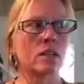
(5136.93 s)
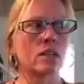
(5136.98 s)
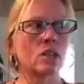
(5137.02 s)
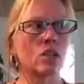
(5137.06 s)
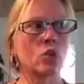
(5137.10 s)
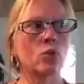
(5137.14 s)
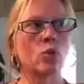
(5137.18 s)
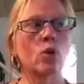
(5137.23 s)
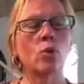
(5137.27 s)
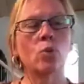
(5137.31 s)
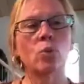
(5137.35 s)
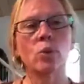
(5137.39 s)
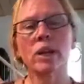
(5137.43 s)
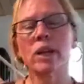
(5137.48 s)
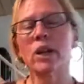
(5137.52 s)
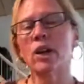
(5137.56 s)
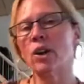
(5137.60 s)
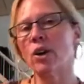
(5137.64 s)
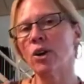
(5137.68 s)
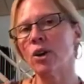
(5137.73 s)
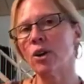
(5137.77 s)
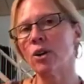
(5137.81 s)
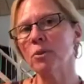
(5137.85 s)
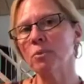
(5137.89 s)
you know, when we
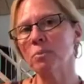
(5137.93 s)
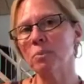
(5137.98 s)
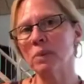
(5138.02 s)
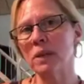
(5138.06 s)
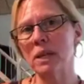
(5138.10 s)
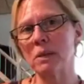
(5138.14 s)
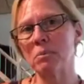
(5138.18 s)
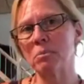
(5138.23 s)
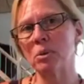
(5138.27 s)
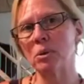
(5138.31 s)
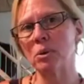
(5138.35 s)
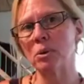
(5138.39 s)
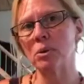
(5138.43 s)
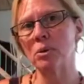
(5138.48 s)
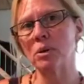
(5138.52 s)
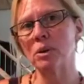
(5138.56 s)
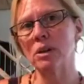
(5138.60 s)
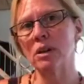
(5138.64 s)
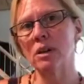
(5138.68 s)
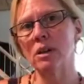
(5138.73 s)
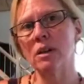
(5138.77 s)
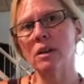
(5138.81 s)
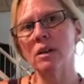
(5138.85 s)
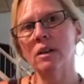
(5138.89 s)
hurt people,
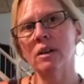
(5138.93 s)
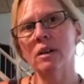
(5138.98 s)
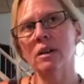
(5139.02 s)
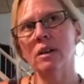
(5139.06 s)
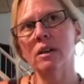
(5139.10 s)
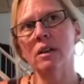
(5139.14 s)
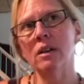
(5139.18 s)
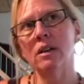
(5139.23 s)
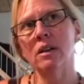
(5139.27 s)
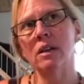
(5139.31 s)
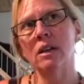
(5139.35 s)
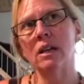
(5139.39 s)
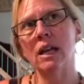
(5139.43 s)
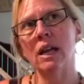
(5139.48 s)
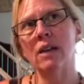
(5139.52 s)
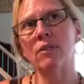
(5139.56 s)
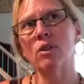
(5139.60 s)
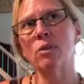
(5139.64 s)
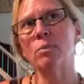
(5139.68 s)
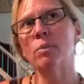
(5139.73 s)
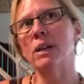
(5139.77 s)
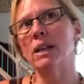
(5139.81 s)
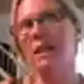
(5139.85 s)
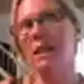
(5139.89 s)

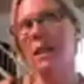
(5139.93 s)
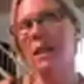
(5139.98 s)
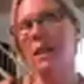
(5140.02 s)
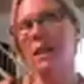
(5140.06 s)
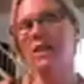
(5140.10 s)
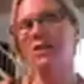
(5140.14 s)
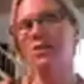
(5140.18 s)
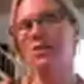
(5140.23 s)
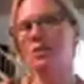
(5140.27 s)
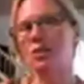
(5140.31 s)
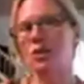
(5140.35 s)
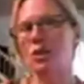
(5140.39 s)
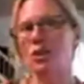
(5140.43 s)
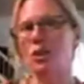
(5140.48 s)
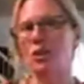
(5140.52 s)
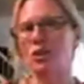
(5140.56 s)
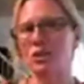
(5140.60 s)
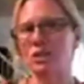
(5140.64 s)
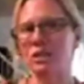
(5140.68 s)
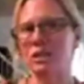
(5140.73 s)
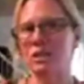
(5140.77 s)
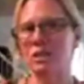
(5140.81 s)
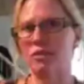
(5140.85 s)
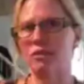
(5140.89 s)
everybody handles
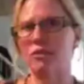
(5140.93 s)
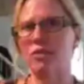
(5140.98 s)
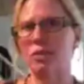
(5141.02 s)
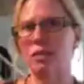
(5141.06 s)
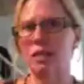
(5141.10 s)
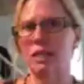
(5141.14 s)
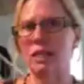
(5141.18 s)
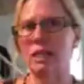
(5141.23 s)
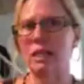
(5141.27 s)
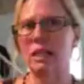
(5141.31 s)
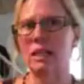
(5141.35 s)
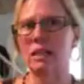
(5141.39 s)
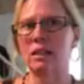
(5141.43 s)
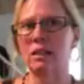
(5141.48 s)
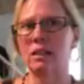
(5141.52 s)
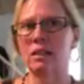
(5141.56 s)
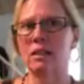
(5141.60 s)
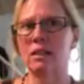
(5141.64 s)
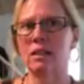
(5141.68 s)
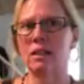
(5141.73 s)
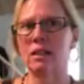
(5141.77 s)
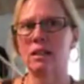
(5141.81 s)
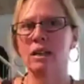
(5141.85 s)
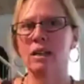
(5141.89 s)
hurts differently.
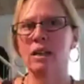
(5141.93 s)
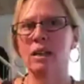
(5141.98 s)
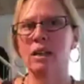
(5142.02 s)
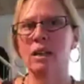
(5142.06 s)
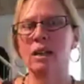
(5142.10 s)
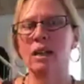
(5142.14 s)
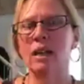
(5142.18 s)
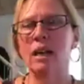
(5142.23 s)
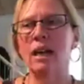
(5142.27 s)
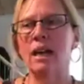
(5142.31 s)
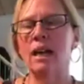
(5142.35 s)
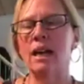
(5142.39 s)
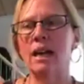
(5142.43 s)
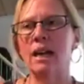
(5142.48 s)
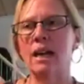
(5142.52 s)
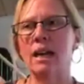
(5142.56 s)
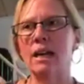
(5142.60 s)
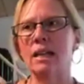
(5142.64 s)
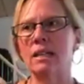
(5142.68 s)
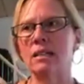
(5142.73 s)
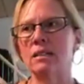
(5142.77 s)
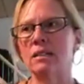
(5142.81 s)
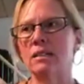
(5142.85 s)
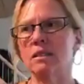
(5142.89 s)

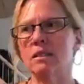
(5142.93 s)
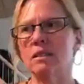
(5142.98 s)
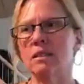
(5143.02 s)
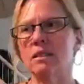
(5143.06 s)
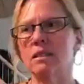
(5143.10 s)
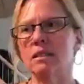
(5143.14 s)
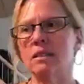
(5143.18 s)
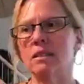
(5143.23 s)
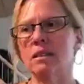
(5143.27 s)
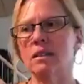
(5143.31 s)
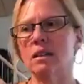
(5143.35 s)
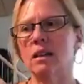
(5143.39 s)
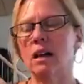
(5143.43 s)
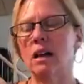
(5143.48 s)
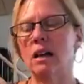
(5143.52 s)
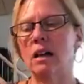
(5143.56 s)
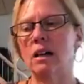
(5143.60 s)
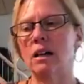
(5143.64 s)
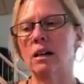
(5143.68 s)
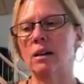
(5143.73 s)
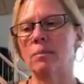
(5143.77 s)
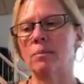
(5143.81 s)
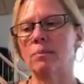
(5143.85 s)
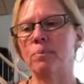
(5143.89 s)
And
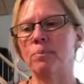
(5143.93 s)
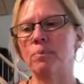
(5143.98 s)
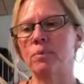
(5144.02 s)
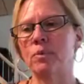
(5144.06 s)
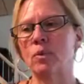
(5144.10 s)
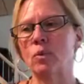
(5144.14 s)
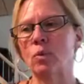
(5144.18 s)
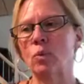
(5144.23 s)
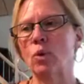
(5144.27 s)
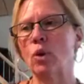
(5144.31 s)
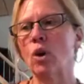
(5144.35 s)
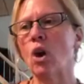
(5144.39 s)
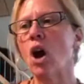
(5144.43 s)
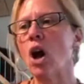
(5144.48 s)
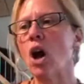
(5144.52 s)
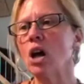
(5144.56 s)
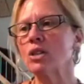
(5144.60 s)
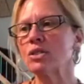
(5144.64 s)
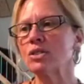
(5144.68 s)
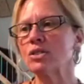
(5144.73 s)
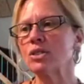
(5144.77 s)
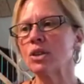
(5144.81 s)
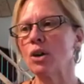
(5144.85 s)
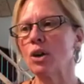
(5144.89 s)
um, we're
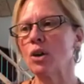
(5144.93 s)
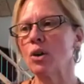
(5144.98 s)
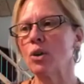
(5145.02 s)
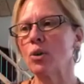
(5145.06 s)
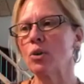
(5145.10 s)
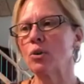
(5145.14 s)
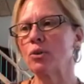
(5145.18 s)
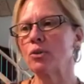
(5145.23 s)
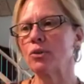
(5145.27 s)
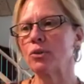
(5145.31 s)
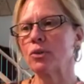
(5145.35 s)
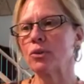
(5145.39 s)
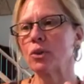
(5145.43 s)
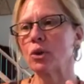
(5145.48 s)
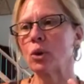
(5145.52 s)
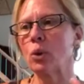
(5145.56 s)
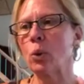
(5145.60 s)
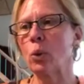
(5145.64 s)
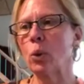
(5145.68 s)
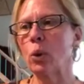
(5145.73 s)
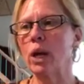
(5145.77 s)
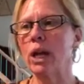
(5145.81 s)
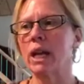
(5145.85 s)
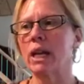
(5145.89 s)
all so
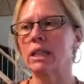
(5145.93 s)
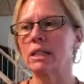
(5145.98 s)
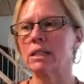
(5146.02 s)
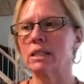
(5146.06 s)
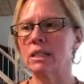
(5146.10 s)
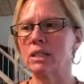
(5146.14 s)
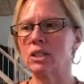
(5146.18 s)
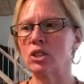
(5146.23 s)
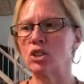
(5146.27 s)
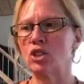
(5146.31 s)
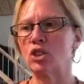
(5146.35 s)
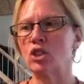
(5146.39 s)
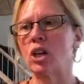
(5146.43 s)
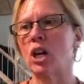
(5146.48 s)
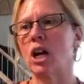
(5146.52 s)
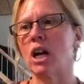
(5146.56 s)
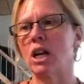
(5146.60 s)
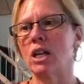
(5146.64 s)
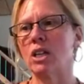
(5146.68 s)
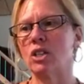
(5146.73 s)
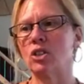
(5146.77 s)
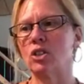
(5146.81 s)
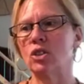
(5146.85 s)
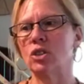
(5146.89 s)
quick to
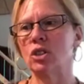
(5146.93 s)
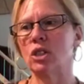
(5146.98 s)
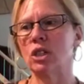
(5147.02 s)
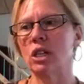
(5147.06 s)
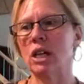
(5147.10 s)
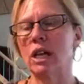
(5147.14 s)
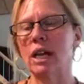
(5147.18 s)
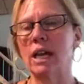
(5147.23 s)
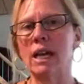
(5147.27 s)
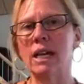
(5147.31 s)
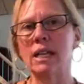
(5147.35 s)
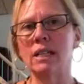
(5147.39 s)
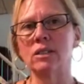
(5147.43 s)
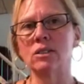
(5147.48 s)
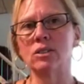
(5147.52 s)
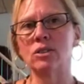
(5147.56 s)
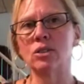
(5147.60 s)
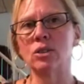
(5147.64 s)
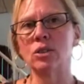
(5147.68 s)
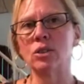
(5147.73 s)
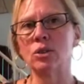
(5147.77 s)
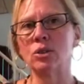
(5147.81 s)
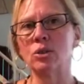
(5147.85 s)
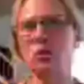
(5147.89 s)
judge and
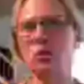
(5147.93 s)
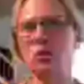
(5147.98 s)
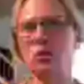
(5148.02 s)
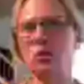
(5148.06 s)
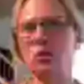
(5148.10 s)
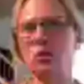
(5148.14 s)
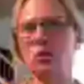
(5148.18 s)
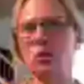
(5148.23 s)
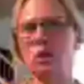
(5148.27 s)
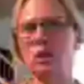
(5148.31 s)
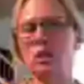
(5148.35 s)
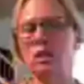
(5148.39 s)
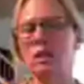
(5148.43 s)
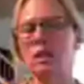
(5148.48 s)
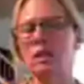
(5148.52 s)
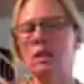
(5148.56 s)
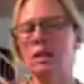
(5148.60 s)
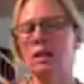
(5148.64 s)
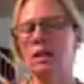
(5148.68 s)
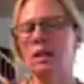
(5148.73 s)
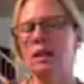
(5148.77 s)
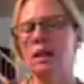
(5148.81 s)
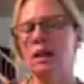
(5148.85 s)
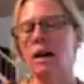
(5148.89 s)
to
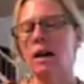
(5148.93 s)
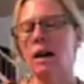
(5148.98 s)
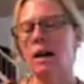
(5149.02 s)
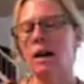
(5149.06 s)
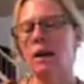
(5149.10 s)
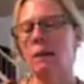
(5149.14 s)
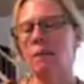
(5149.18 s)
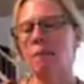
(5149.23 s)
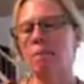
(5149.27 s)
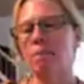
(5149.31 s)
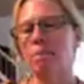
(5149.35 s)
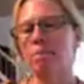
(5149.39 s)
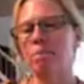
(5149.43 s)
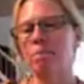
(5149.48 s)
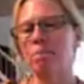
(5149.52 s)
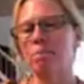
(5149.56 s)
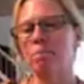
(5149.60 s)
um,